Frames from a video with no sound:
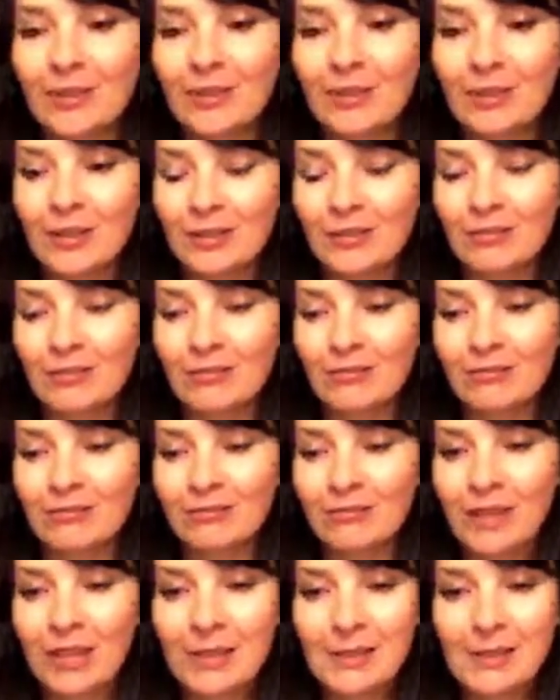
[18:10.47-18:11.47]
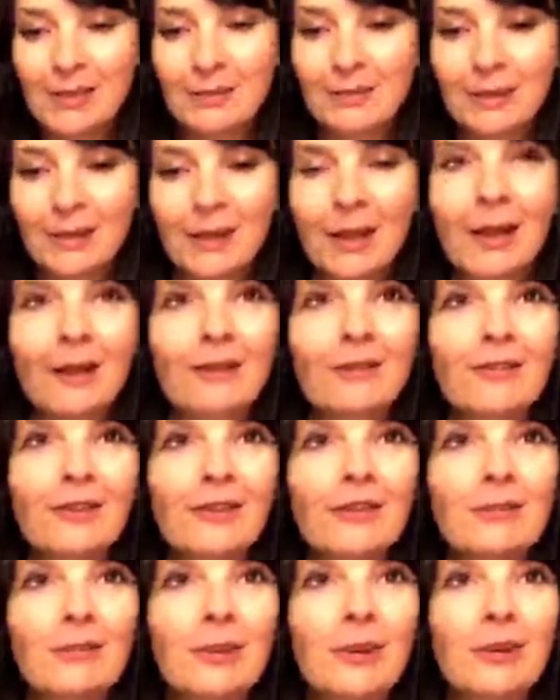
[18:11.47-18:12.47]
you can get something out of
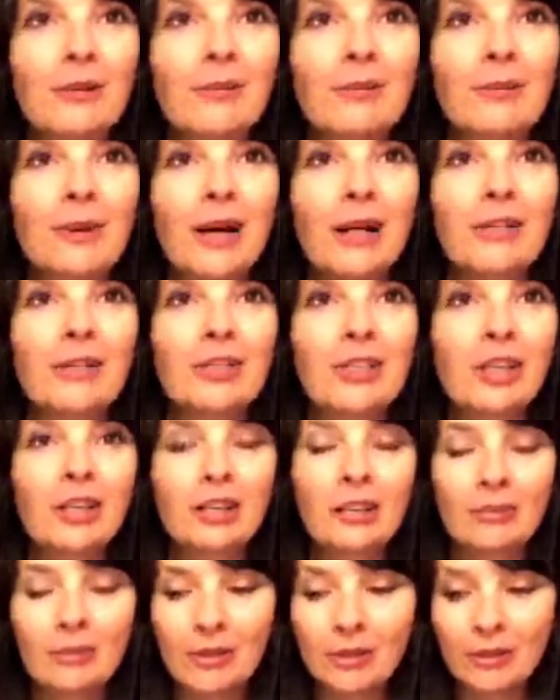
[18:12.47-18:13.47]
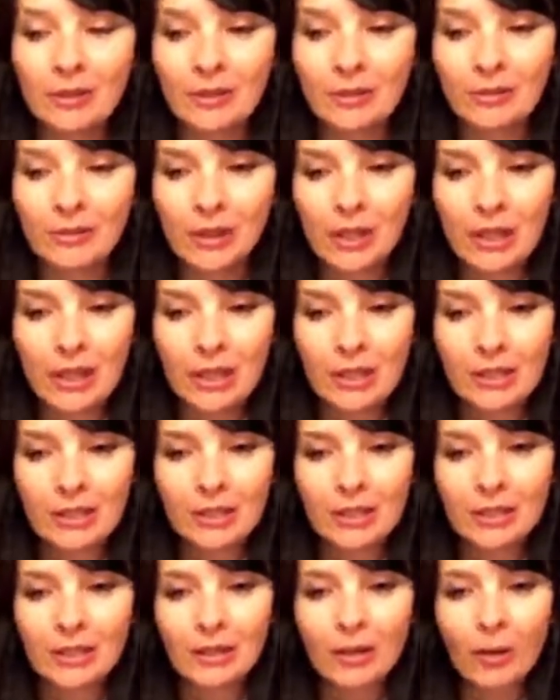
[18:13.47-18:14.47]
it, but I'll share it with you
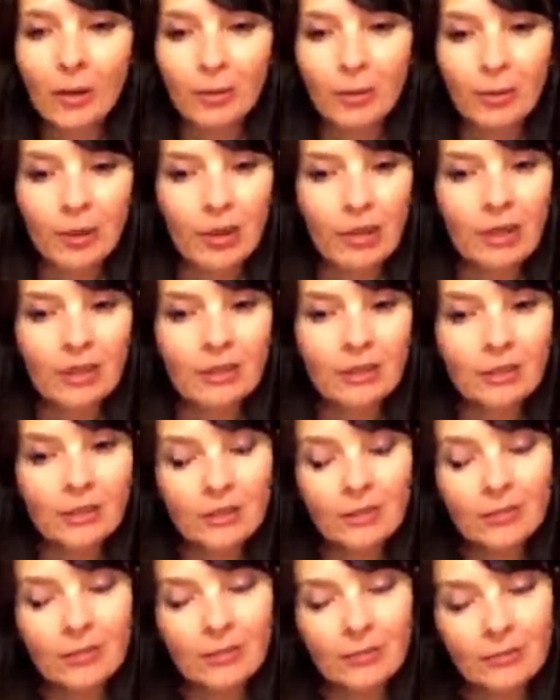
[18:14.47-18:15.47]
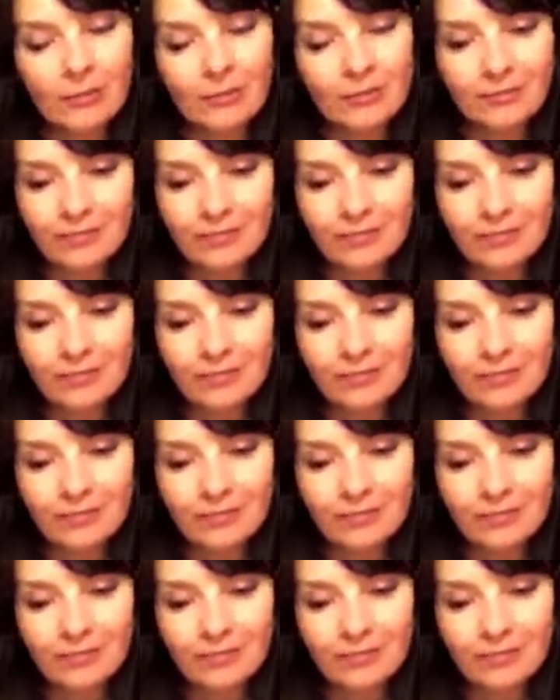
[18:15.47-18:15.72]
and hoping that you do.